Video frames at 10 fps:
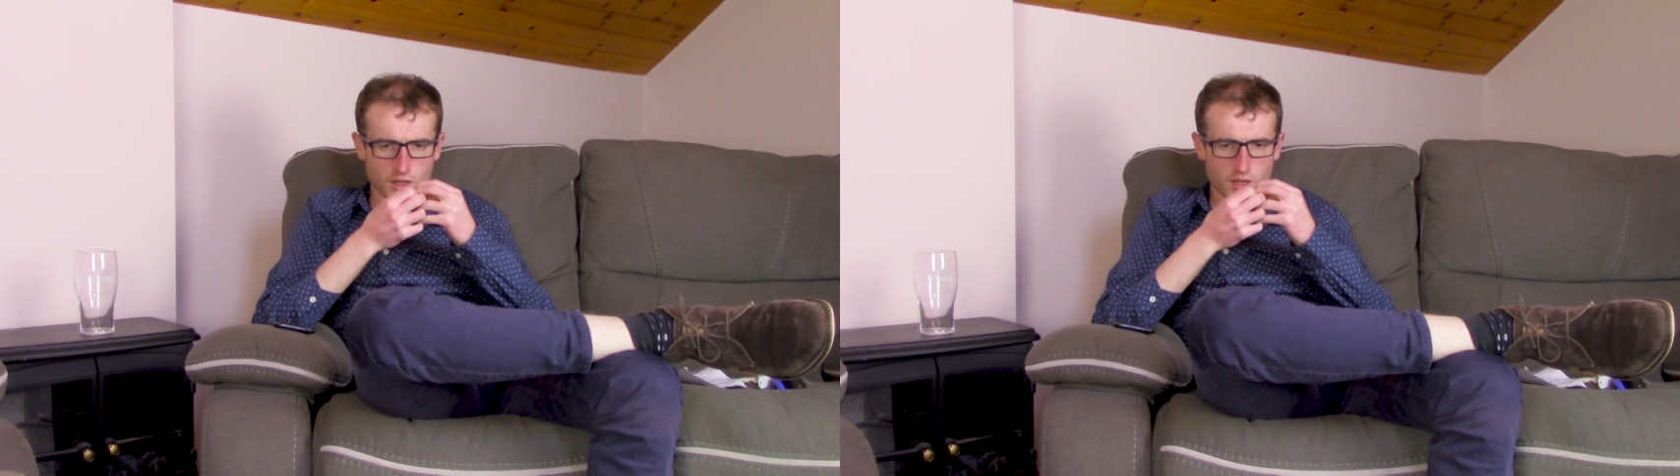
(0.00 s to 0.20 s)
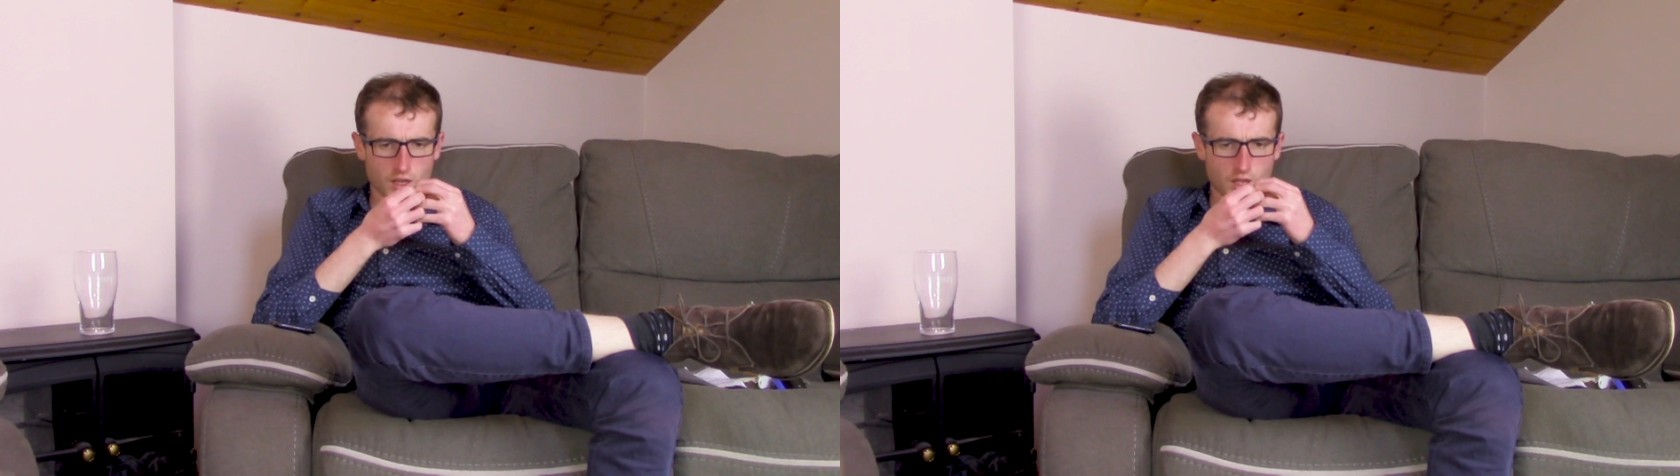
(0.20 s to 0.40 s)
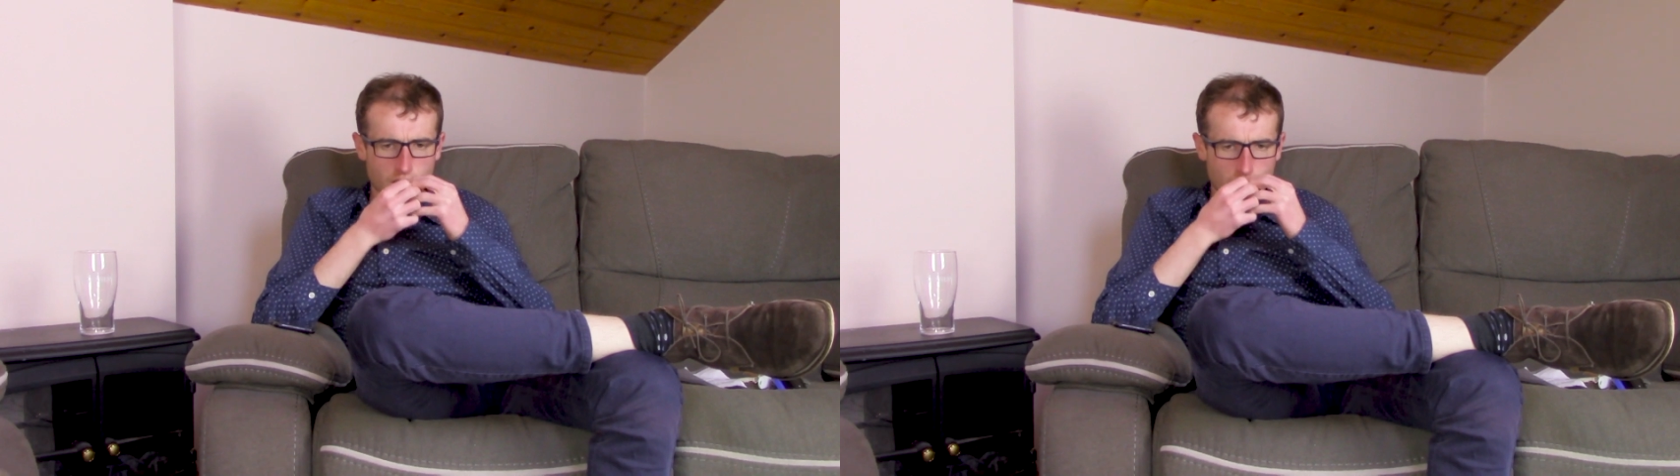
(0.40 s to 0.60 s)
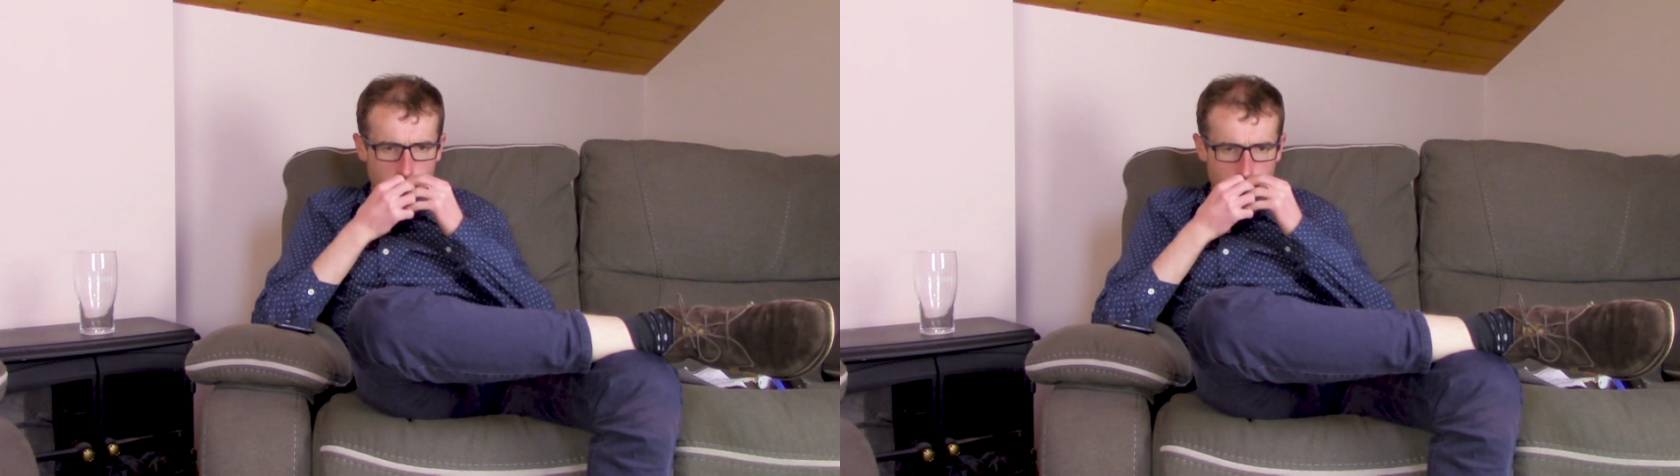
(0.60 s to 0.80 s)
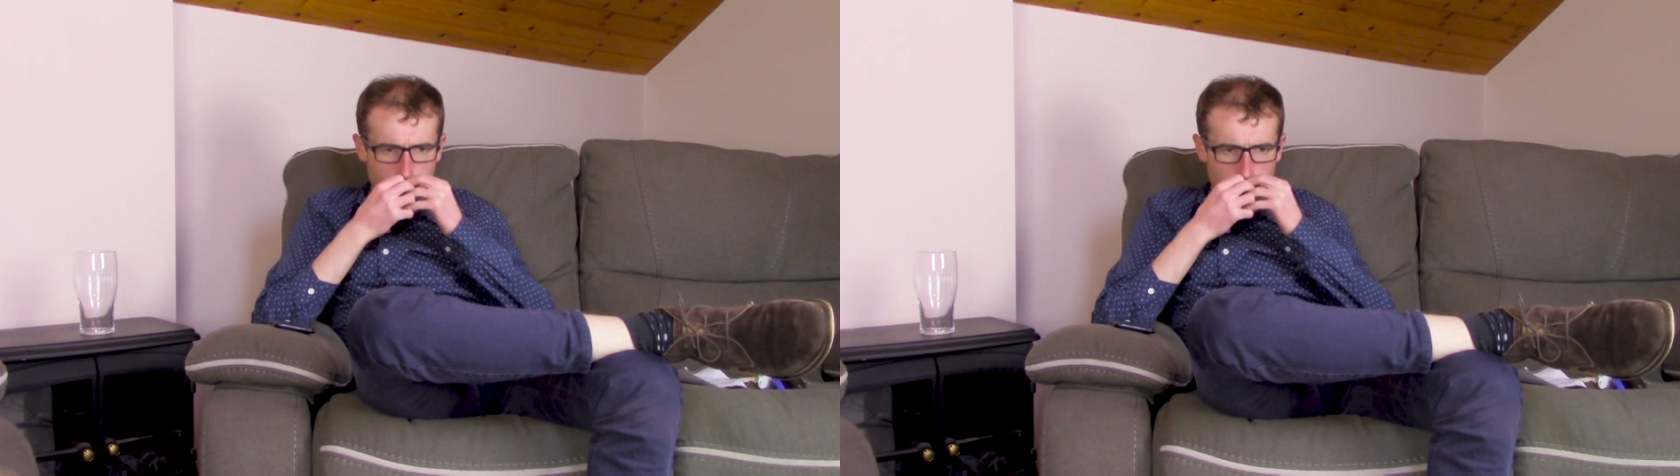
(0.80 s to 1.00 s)
No, but.
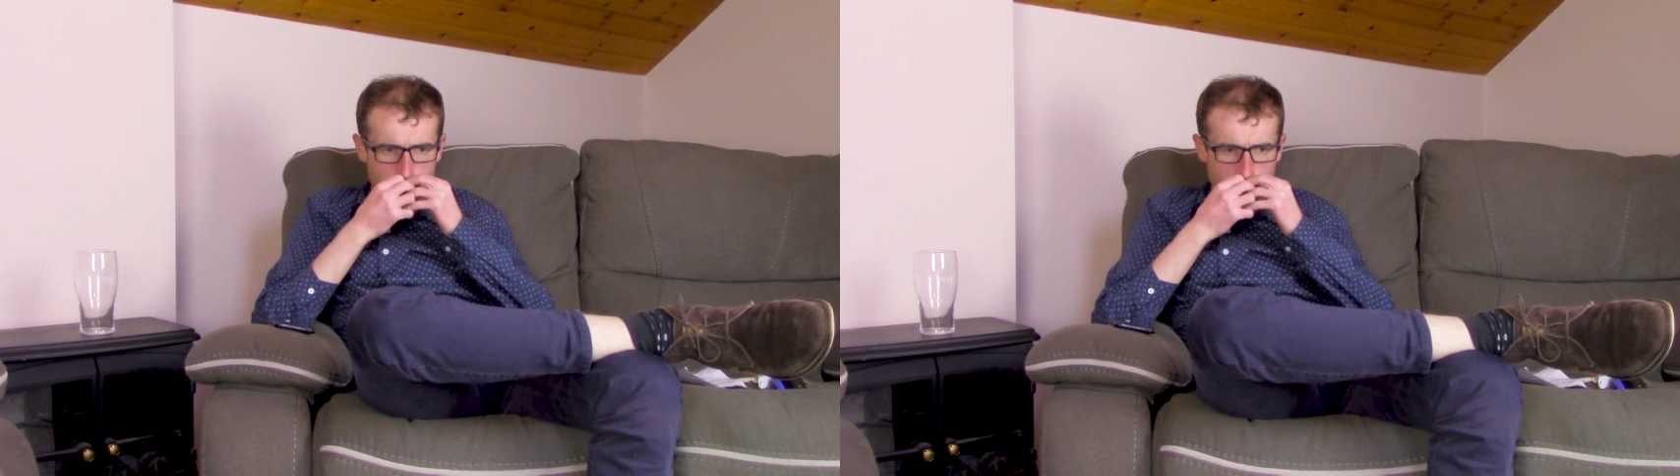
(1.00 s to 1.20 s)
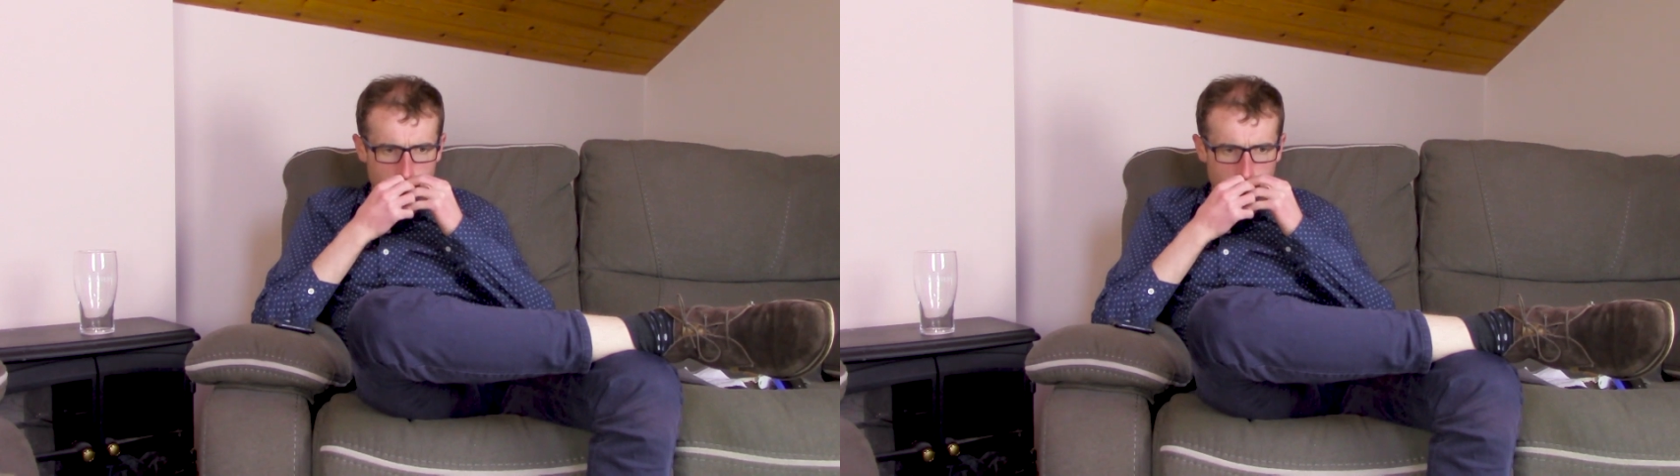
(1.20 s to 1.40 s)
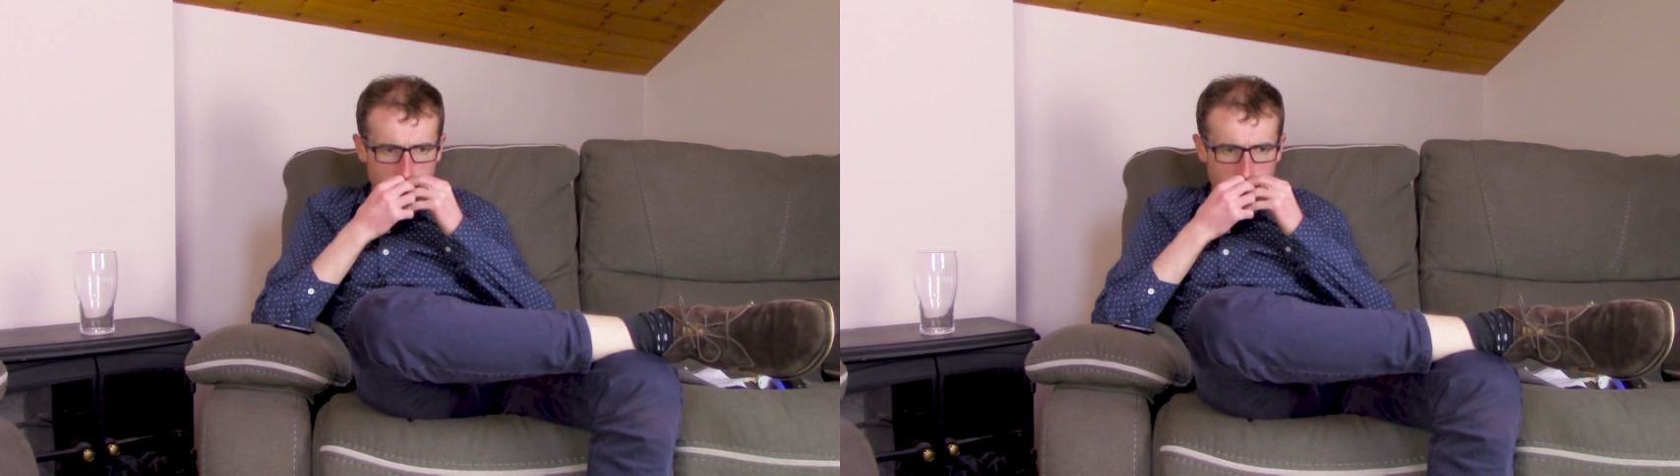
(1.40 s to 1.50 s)
Do